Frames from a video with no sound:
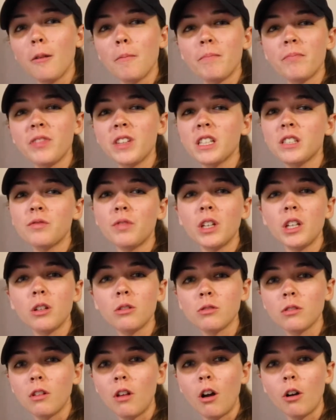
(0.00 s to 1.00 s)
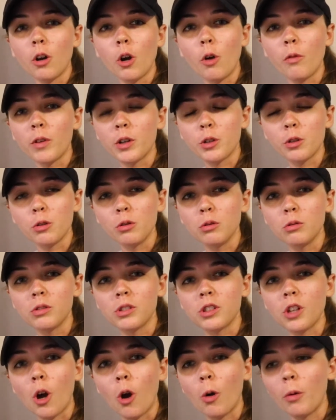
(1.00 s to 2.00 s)
This video is long overdue.
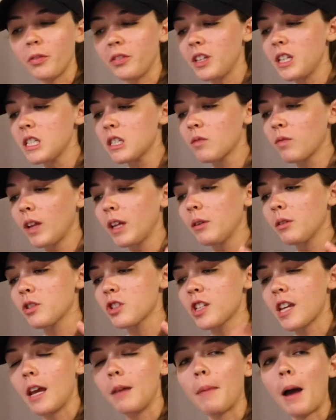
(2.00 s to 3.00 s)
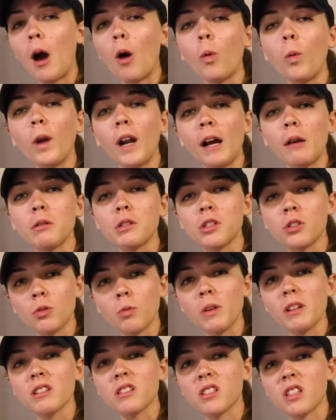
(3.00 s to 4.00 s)
So these flavors came out when I was
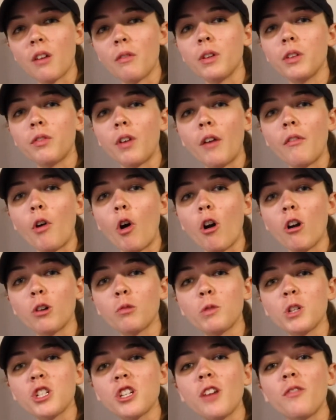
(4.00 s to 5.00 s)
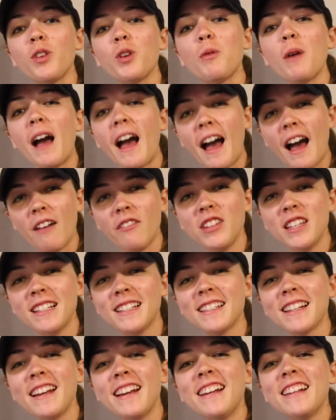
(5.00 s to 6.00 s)
doing 75 Hard, which if you
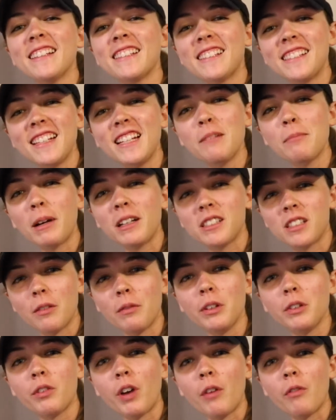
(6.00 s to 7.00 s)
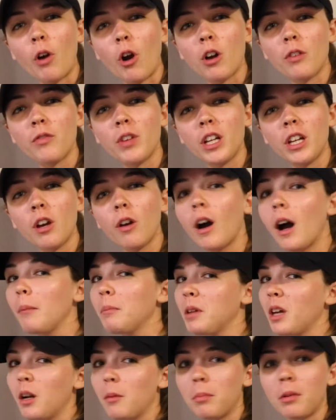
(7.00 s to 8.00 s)
haven't seen my 75 Hard video,
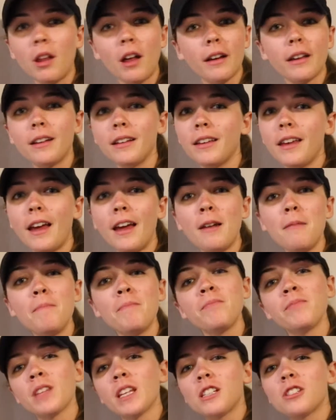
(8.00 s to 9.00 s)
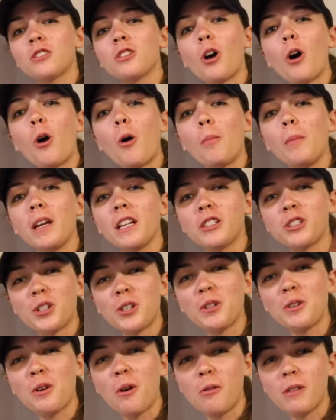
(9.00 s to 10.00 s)
I'm gonna plug it again. So make sure
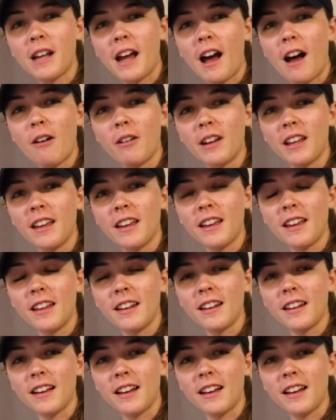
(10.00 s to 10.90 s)
you go down in